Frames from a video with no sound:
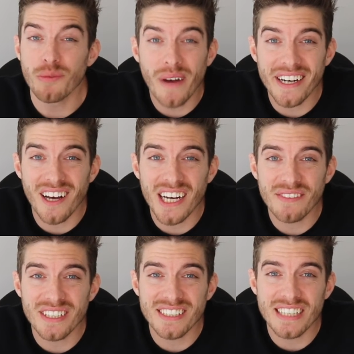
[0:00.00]
might not
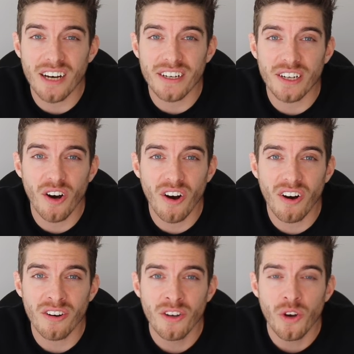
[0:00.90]
even sell at
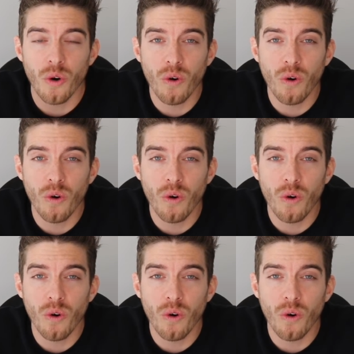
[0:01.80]
all,